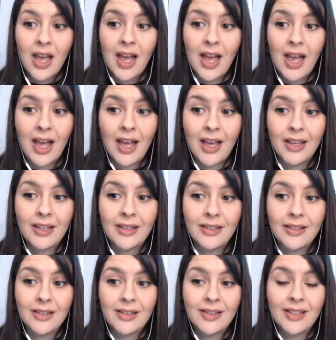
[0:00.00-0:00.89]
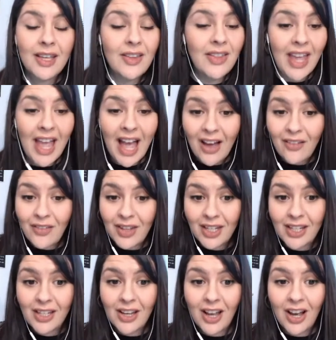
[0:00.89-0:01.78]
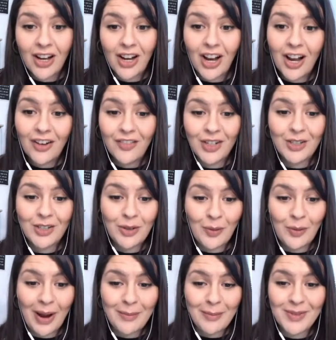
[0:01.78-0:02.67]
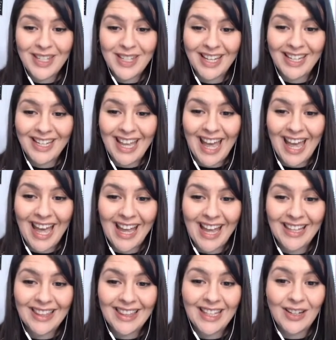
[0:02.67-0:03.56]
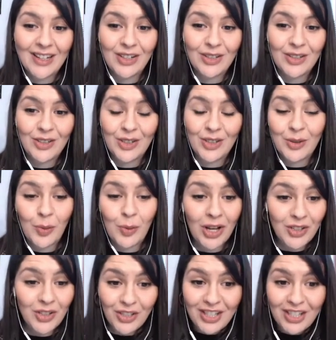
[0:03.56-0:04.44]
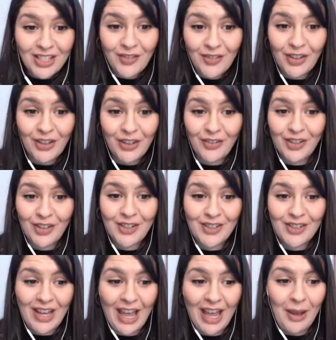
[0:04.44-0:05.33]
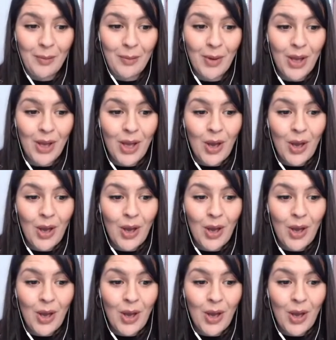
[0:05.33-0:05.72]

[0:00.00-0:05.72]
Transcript: And say they haven't uncovered your website yet and they're just watching this for the first time,